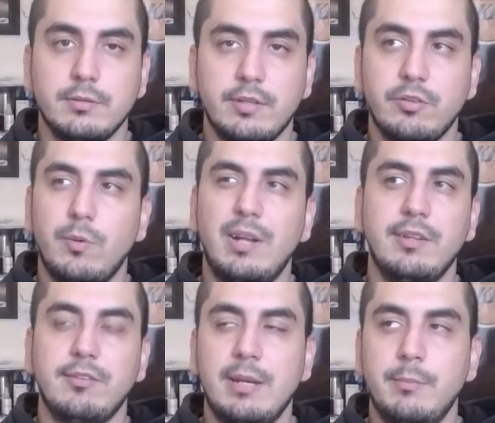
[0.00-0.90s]
because around
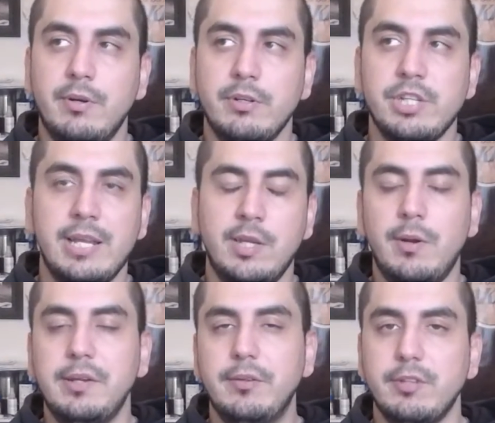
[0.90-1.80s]
December,
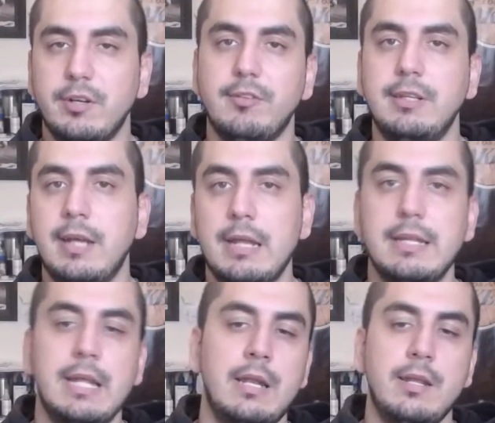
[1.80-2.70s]
January, you start seeing the
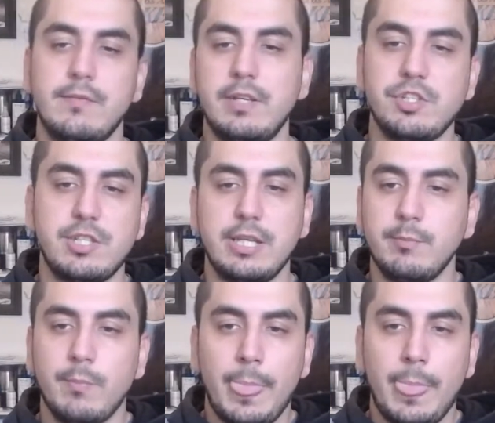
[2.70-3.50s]
identity of each team.